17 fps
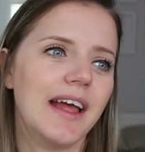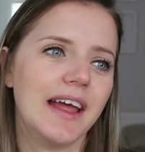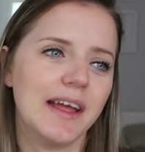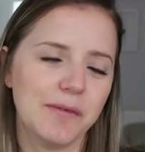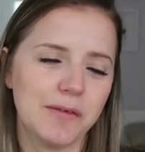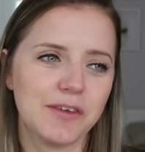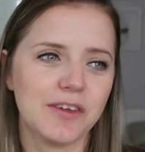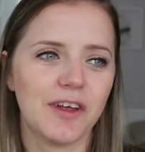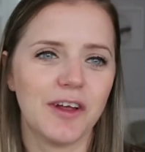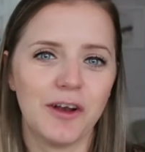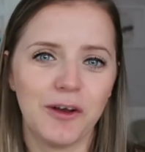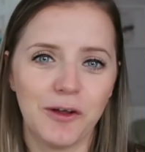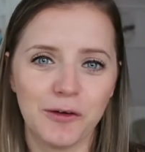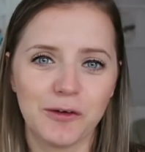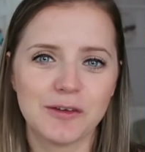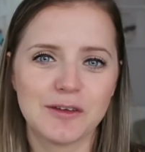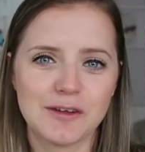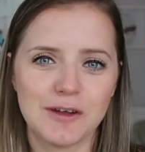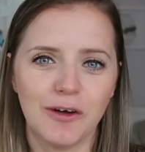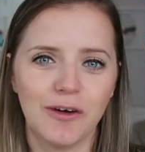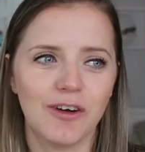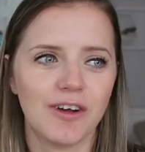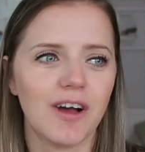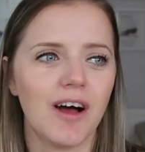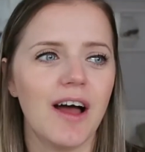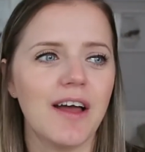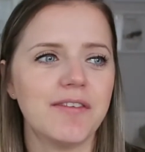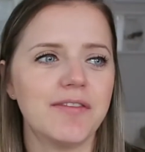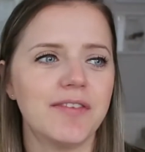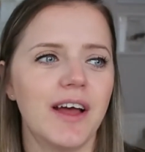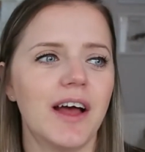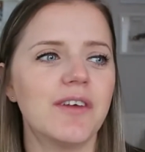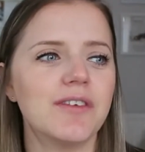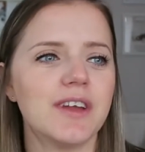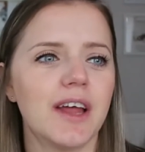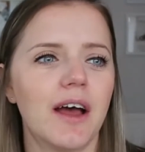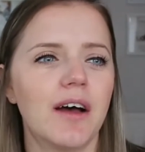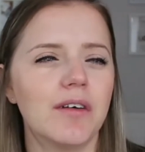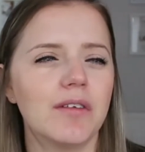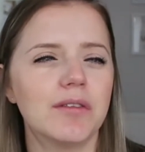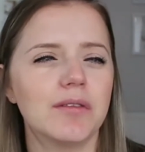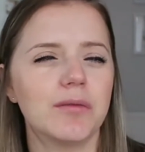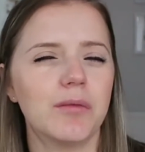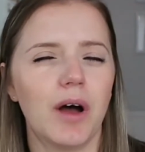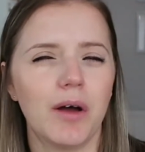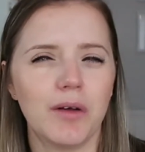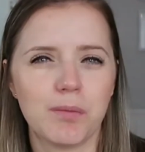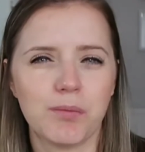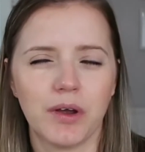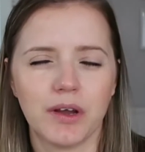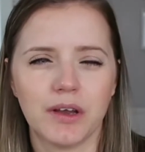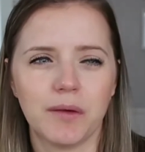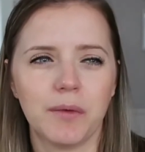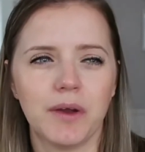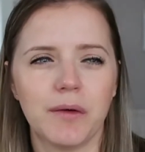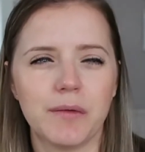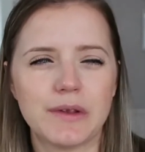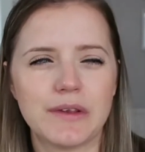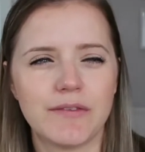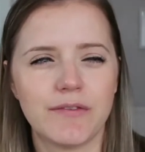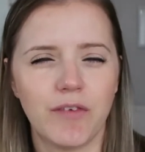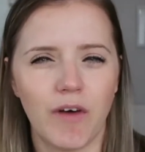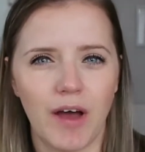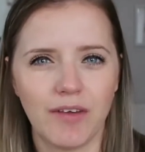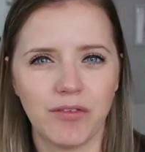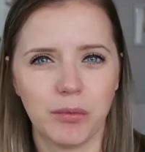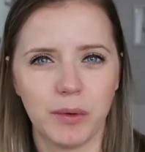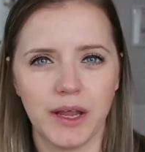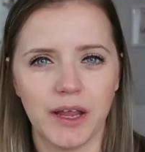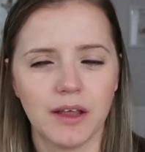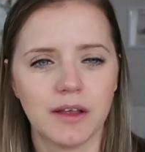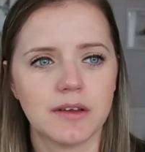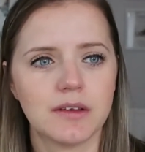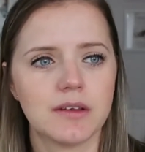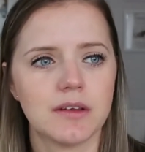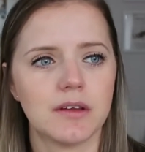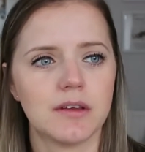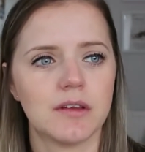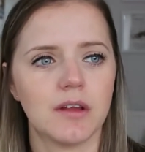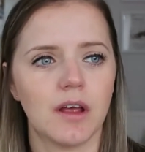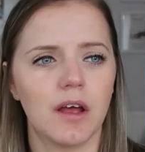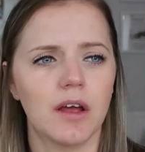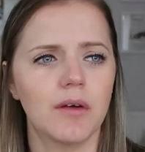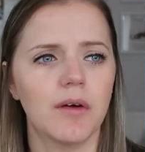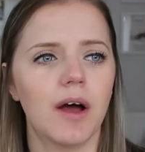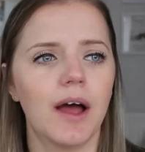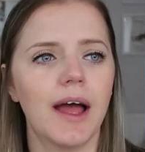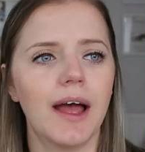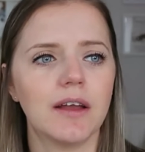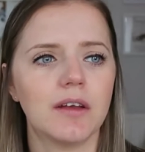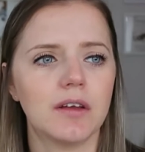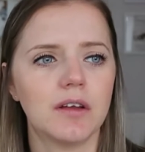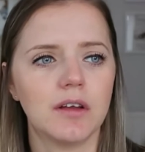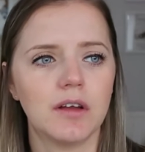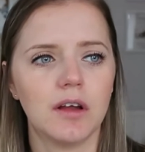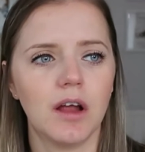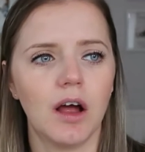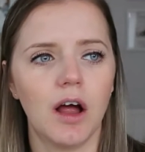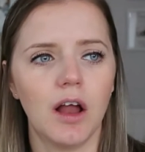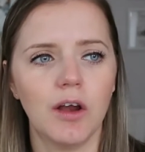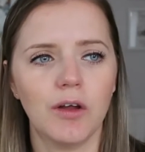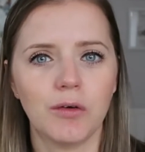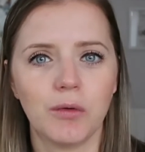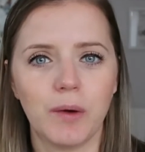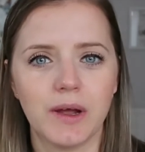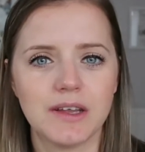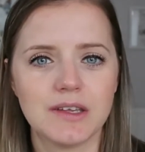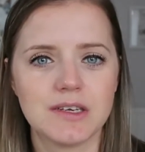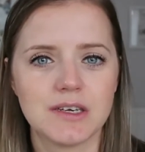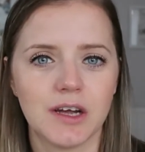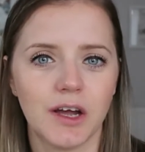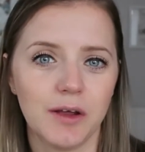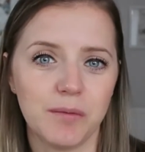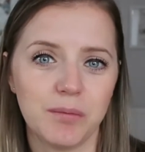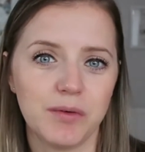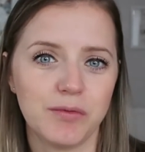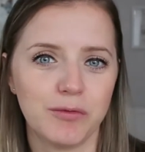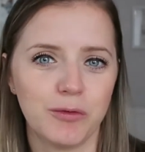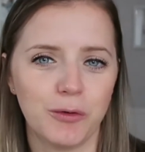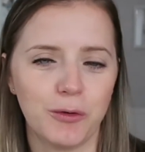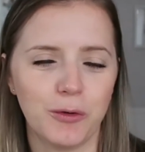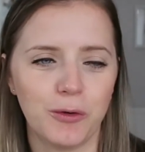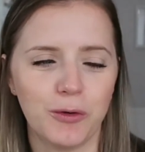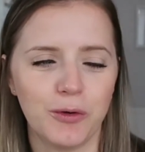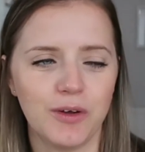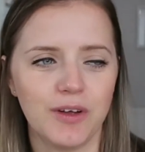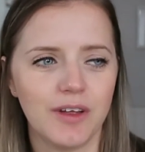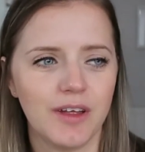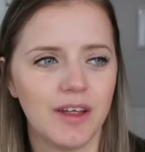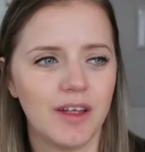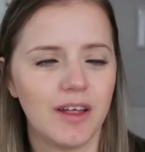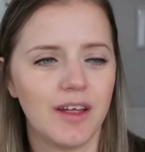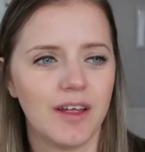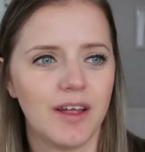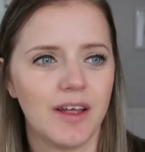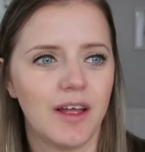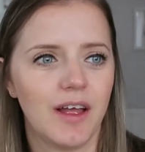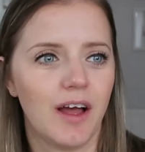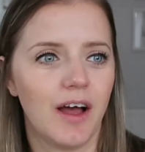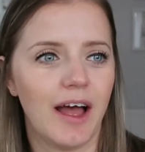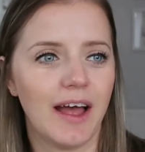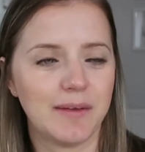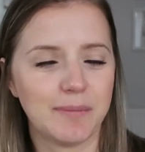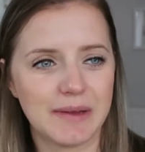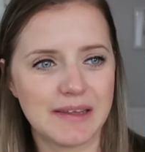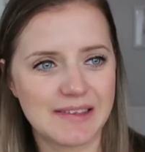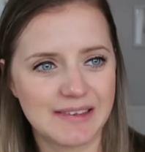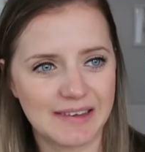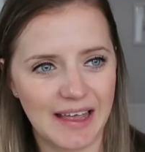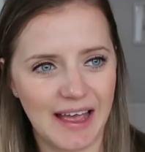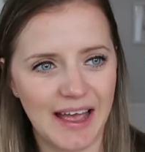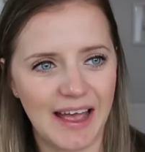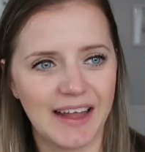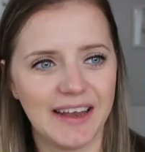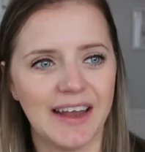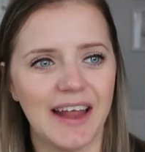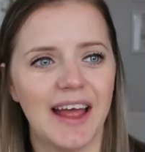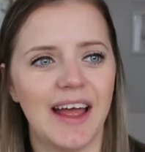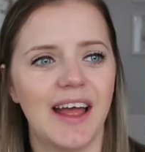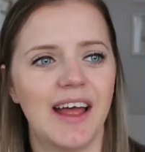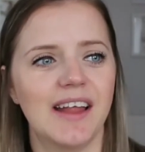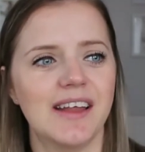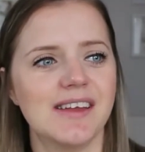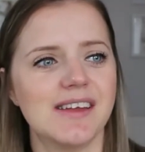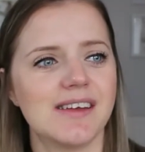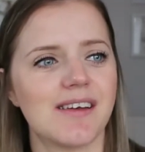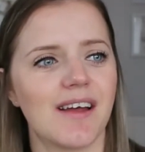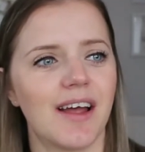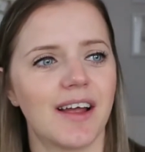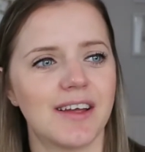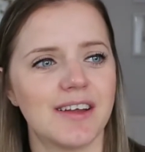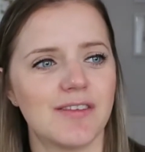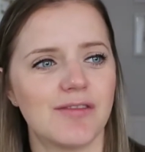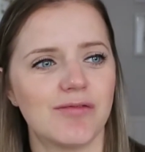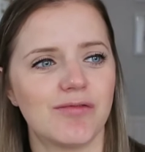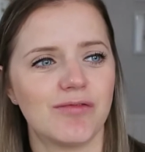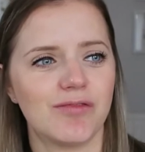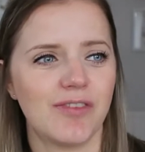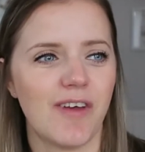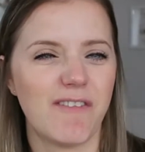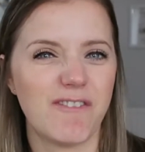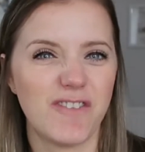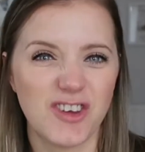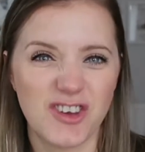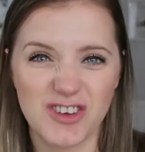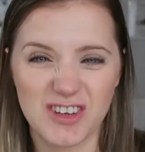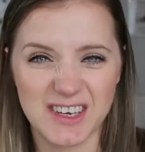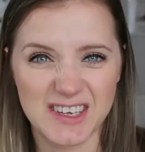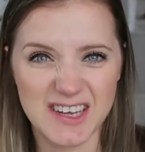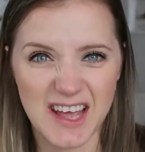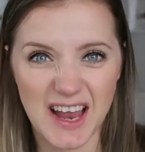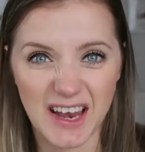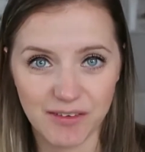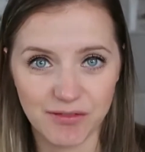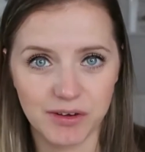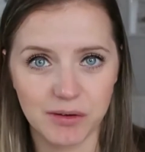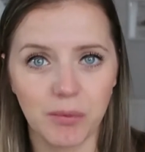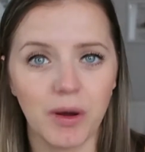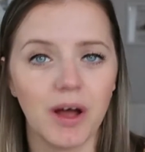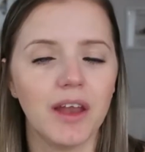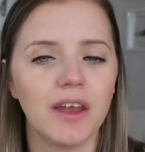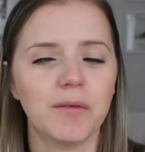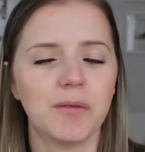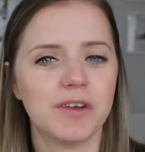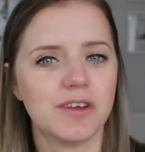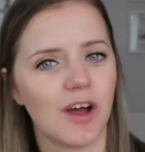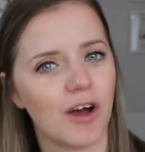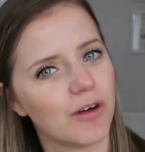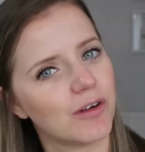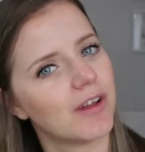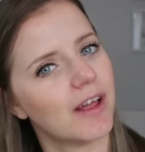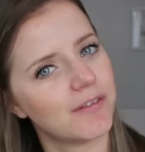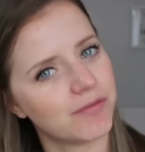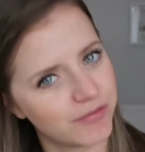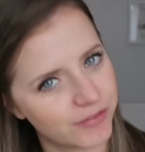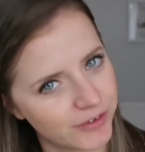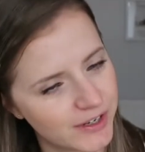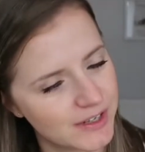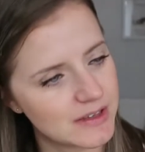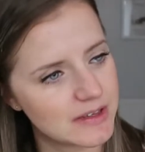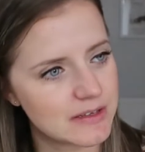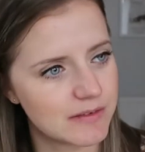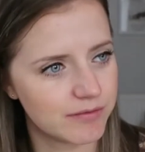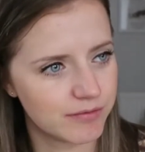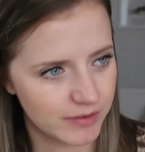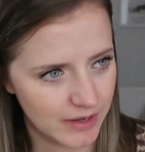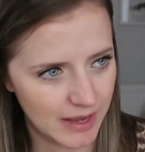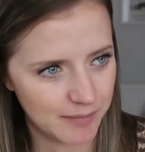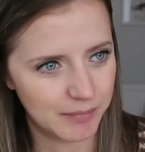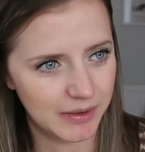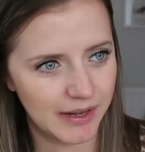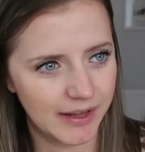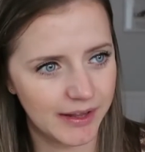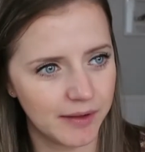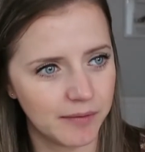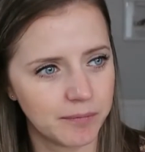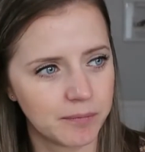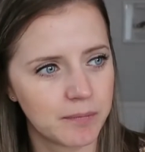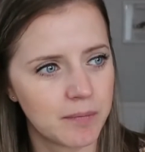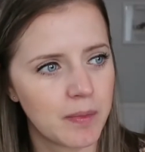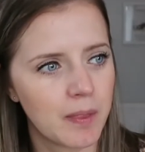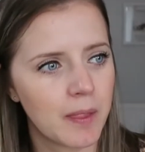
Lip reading: it was a long slog. I found out I was pregnant when I was 5 weeks. So I had a long way to go before I had my scan and I could officially tell everyone. We told like friends and family,